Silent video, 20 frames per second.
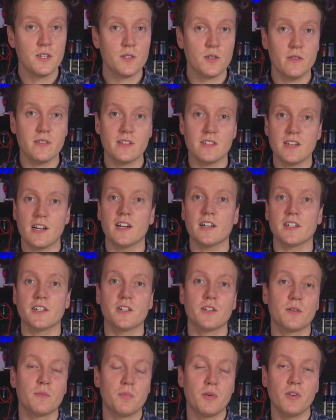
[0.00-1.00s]
So the stock
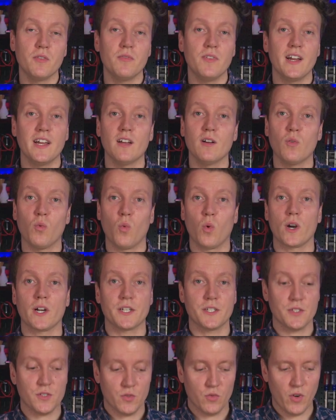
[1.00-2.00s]
Cura profile
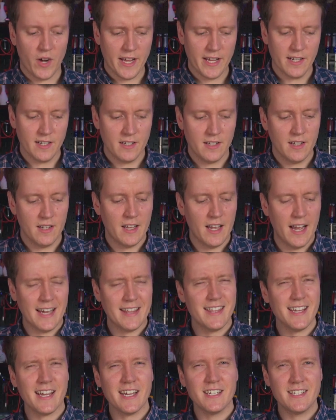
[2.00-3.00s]
works great. I
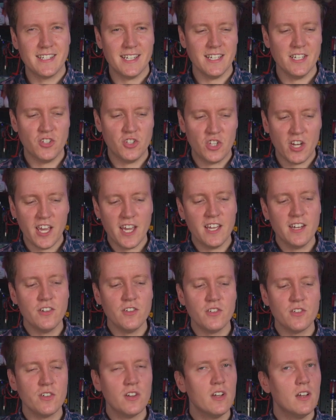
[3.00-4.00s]
think I did
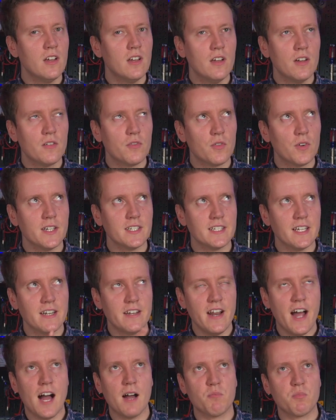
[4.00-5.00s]
change for it to
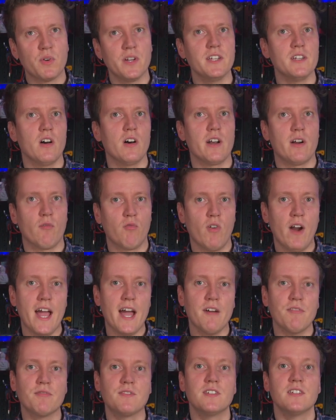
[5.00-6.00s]
not print on a
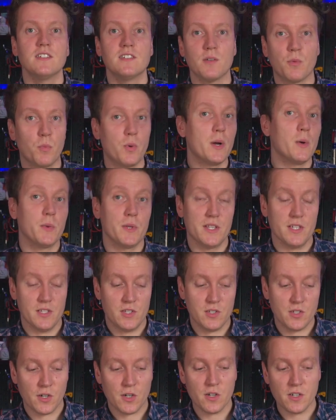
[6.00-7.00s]
raft, to print with a
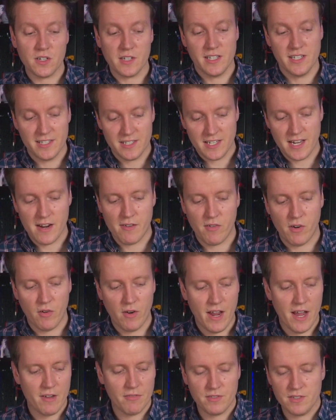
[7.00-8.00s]
skirt instead of a
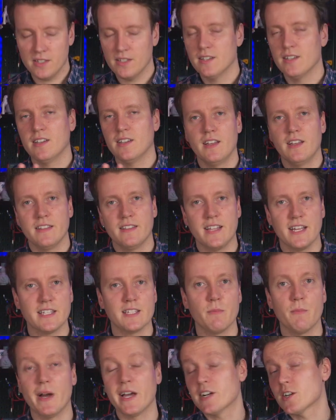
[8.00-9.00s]
raft. That's
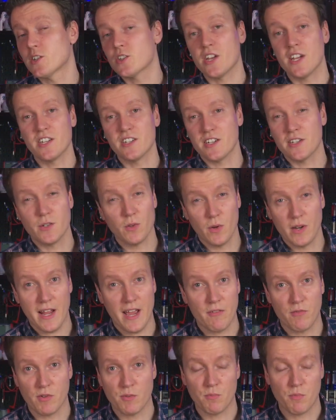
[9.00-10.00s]
a minor change I do on
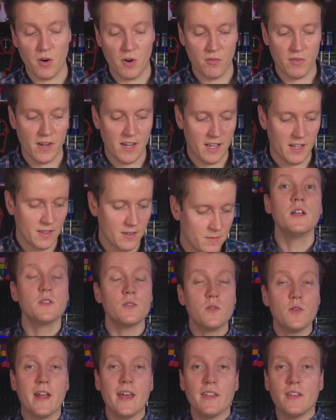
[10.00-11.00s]
every profile.
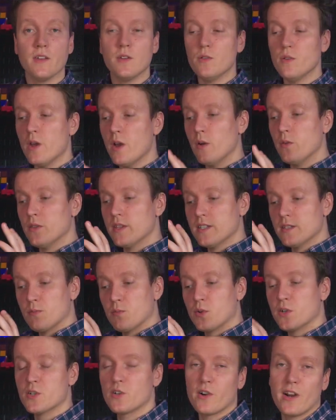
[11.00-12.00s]
So now that you know this
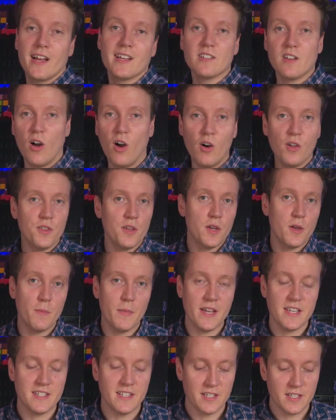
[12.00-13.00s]
printer has all the
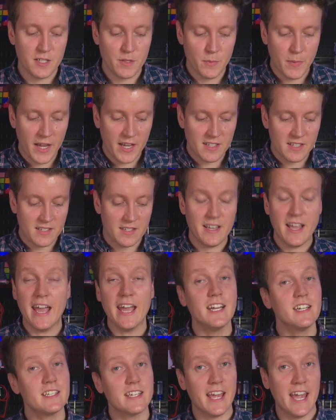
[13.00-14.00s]
amazing specs
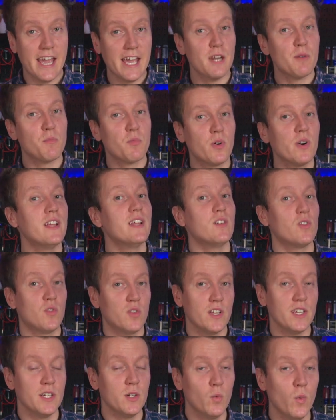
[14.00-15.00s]
and can print
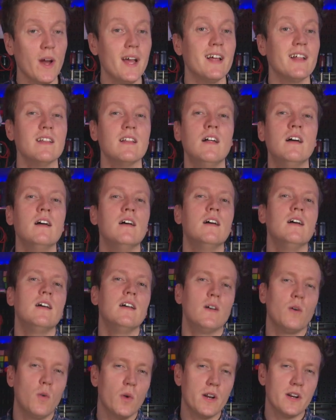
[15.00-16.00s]
really well,
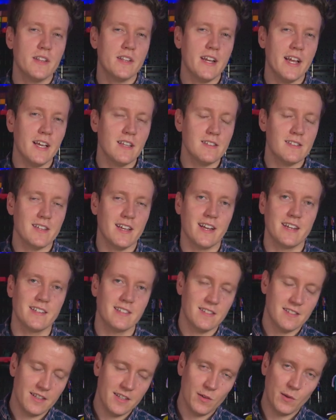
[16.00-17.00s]
what are the
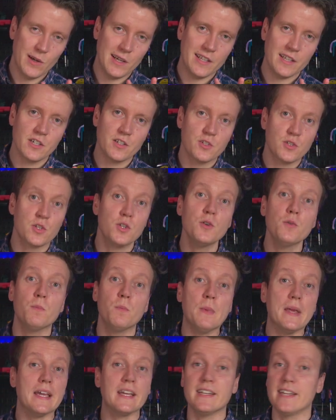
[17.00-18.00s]
downsides? Well, there's two
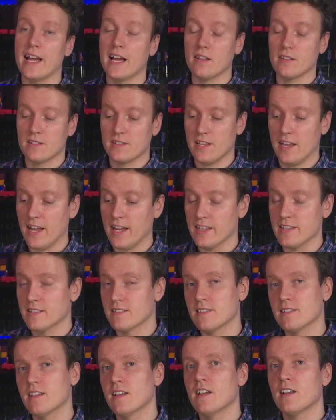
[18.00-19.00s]
big
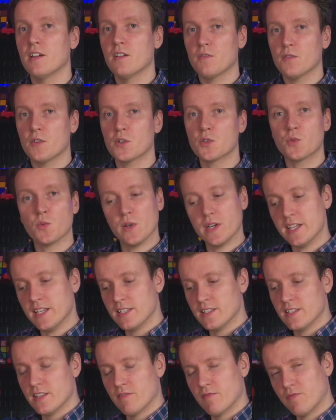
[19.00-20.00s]
downsides. First one
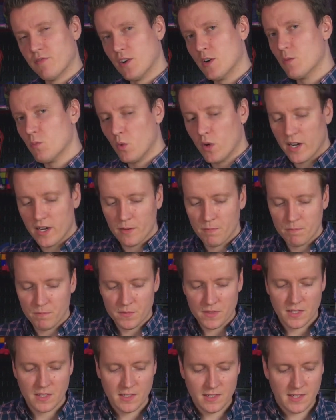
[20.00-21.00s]
is the firmware,
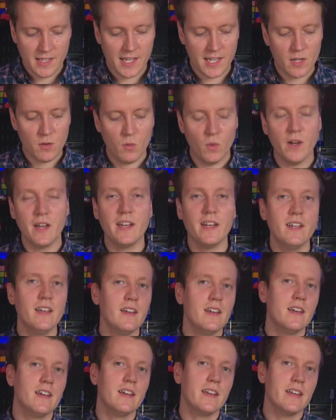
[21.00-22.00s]
second one
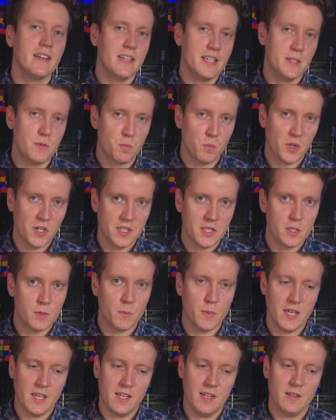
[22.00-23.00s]
is print
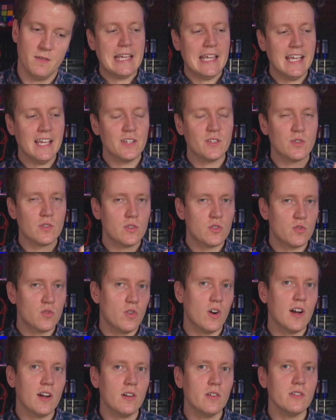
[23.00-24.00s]
speed. It
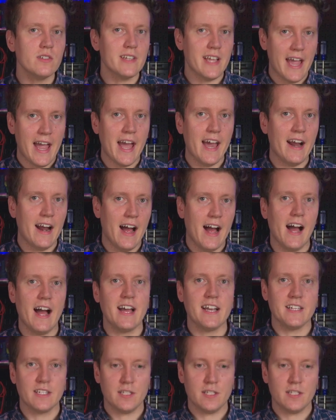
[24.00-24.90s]
struggles at high